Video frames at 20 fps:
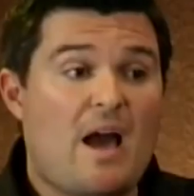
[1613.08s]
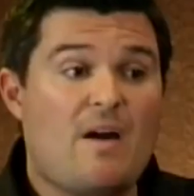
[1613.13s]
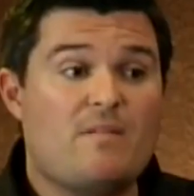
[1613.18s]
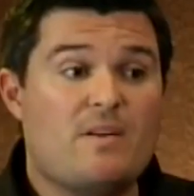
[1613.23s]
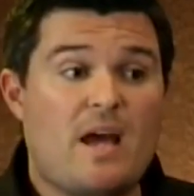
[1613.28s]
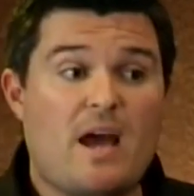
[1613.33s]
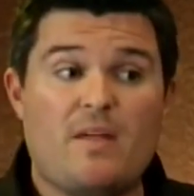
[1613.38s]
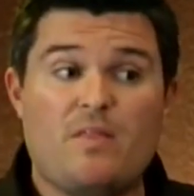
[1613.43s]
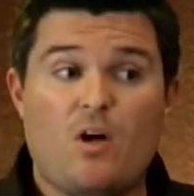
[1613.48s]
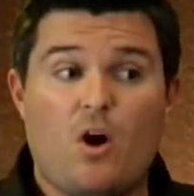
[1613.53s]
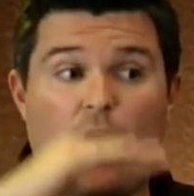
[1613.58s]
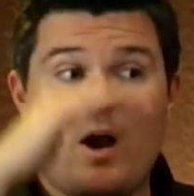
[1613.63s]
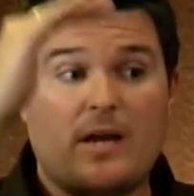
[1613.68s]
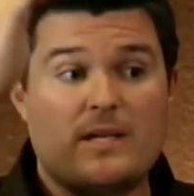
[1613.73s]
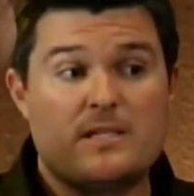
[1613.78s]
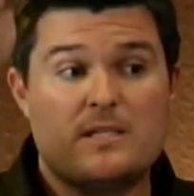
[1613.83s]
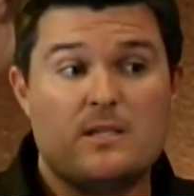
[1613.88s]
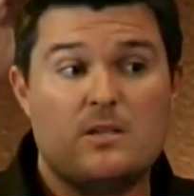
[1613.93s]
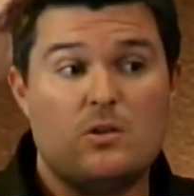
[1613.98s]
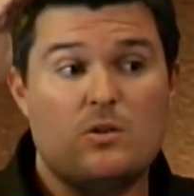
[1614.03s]
haven't had the
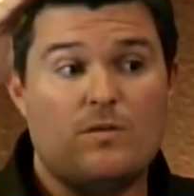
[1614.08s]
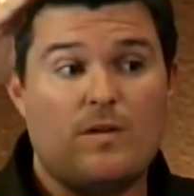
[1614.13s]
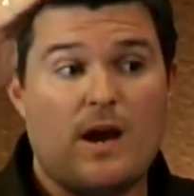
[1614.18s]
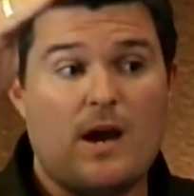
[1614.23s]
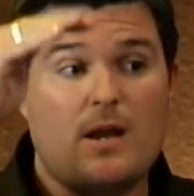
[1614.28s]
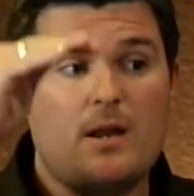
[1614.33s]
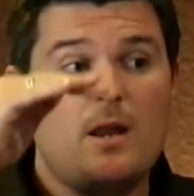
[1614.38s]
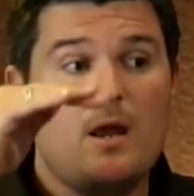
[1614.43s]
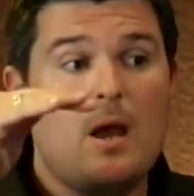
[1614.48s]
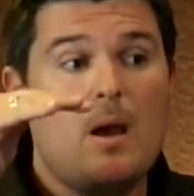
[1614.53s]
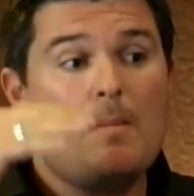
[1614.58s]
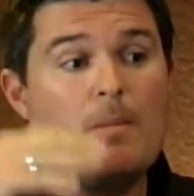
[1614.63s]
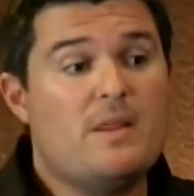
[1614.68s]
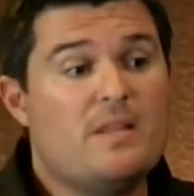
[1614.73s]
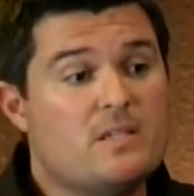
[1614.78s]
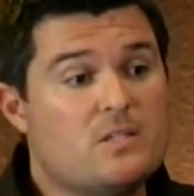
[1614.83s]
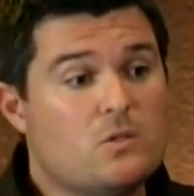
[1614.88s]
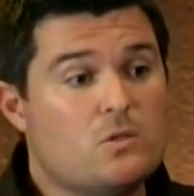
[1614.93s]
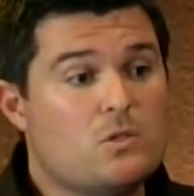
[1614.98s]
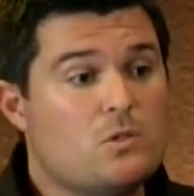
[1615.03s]
heights that you've had, right. but
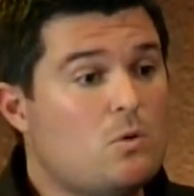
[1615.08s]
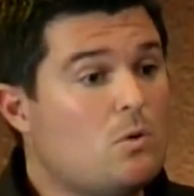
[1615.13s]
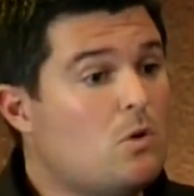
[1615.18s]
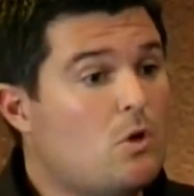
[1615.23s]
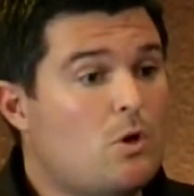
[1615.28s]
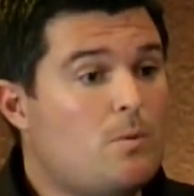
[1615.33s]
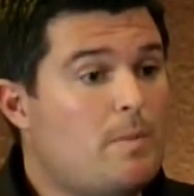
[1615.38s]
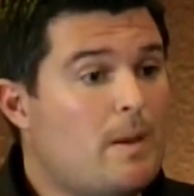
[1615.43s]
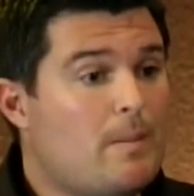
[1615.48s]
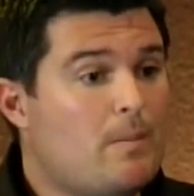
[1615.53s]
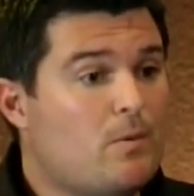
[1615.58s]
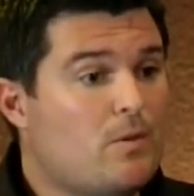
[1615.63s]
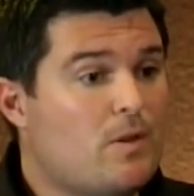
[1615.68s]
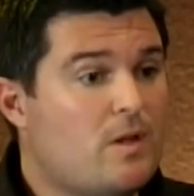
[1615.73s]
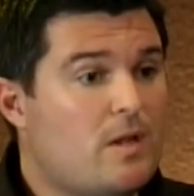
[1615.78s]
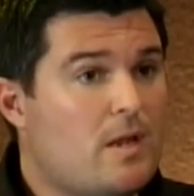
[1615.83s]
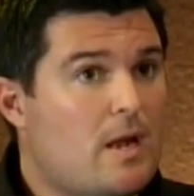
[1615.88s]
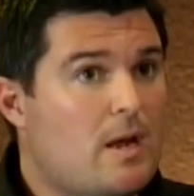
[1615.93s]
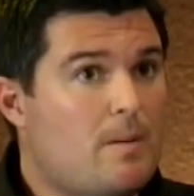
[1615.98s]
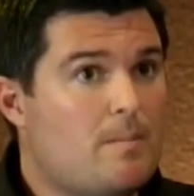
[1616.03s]
there's also a lot of people
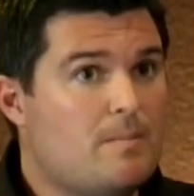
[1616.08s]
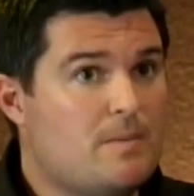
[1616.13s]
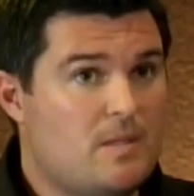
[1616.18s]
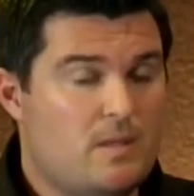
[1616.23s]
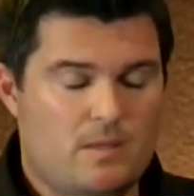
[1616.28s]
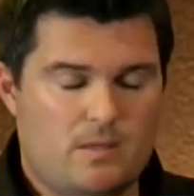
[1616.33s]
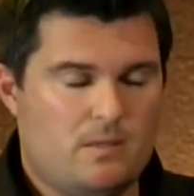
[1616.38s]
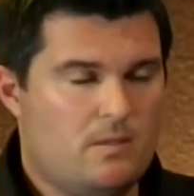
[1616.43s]
that um,